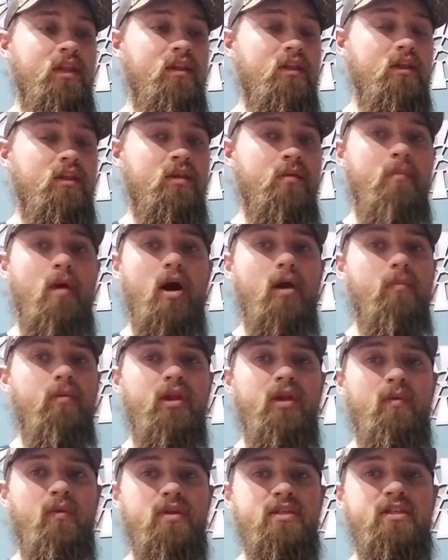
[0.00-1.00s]
and the
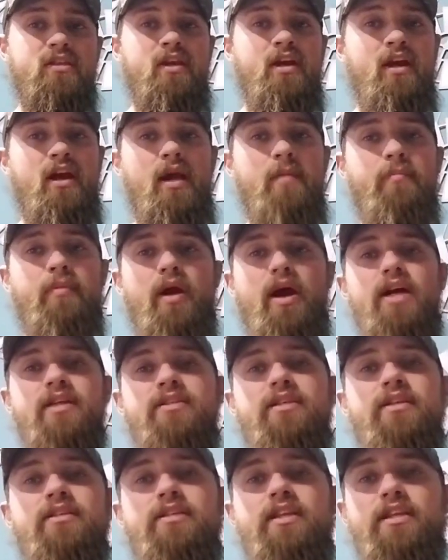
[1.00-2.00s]
marbling wasn't there. I
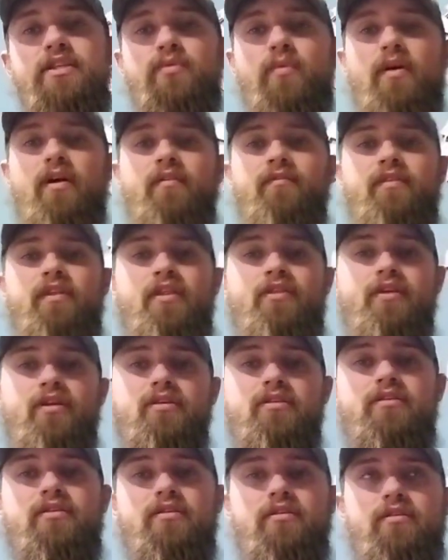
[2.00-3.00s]
processed at
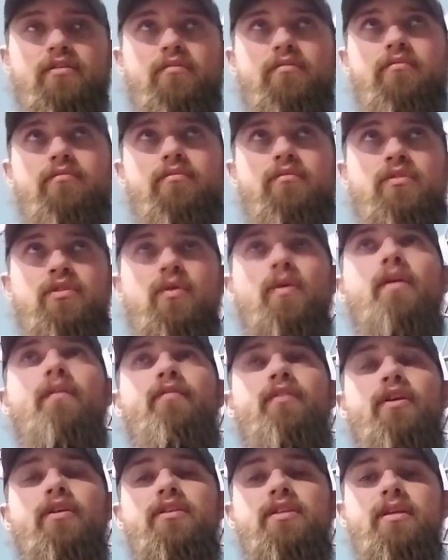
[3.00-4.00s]

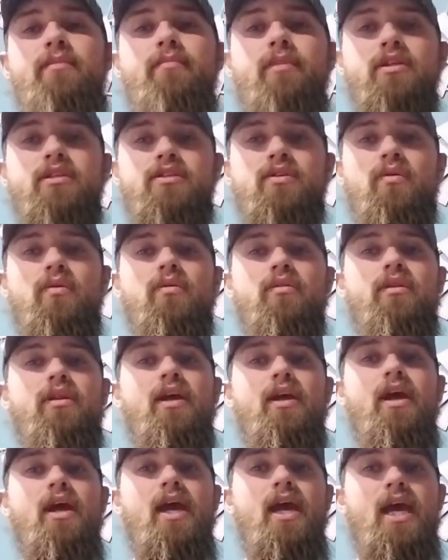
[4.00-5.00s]
13 months
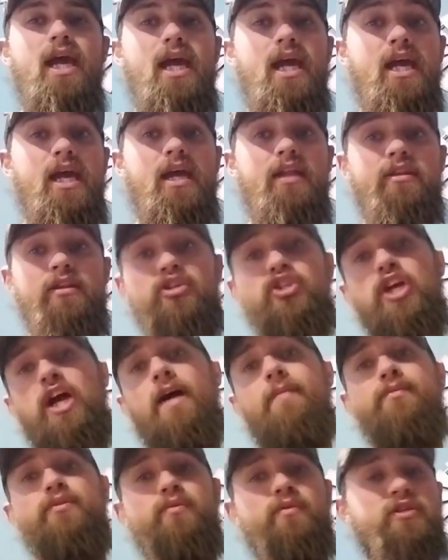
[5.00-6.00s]
old, and the
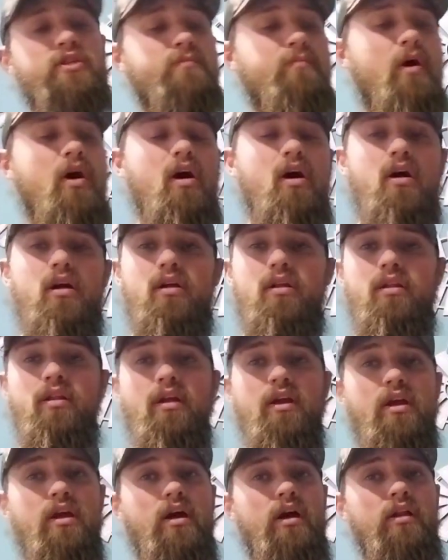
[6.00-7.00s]
chops were
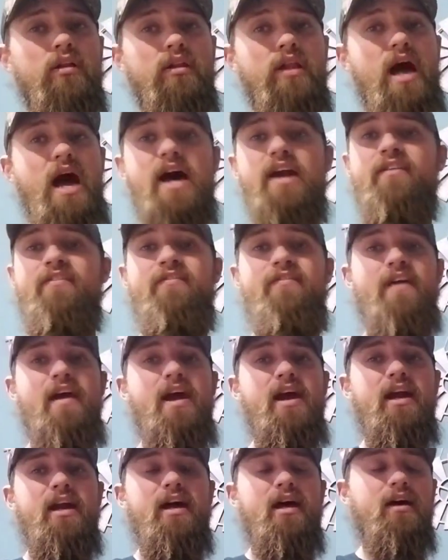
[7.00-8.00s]
small, a lot of
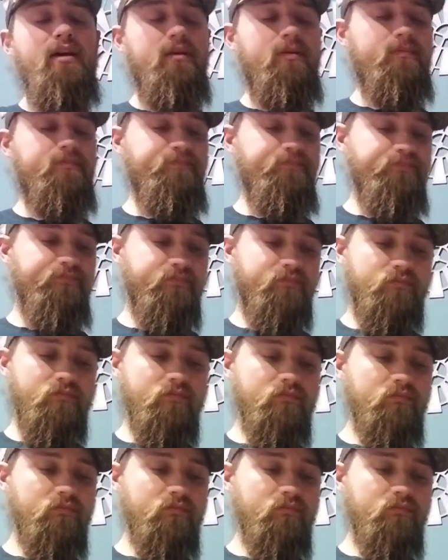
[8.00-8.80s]
fat on them.